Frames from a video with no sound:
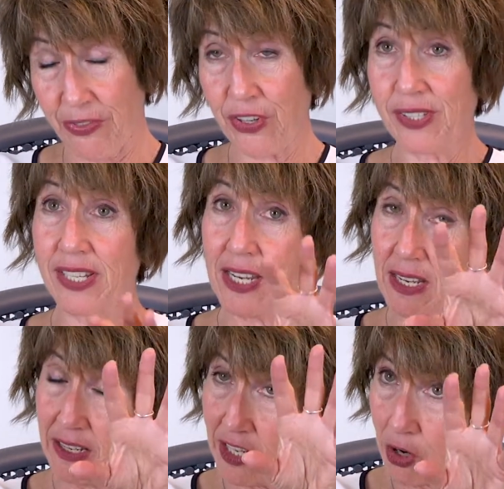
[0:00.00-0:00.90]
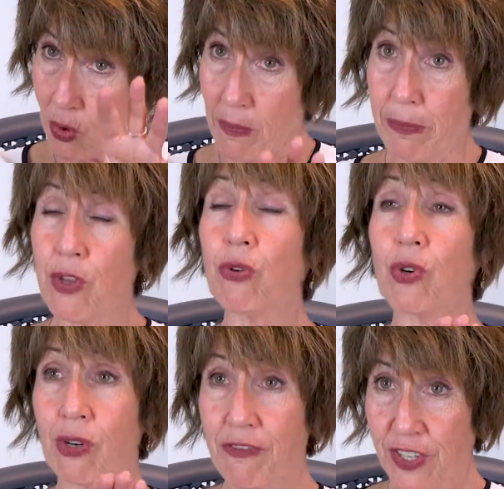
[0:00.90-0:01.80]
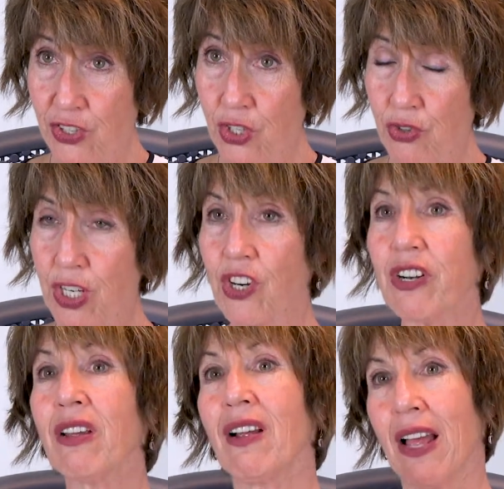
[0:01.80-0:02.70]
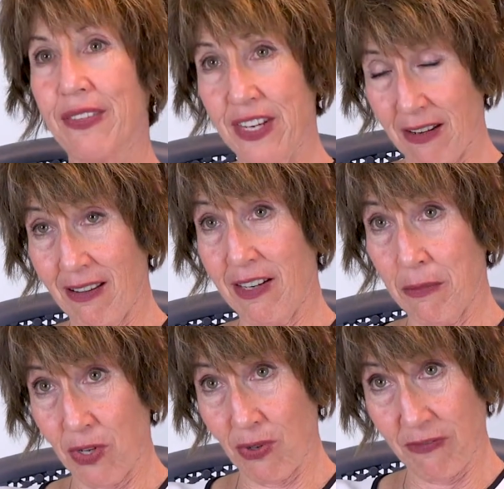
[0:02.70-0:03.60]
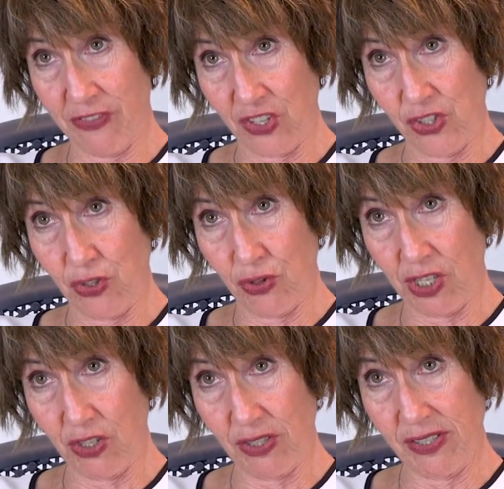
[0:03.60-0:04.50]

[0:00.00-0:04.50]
There's the, immune or infection triggered and the non-immune infection triggered.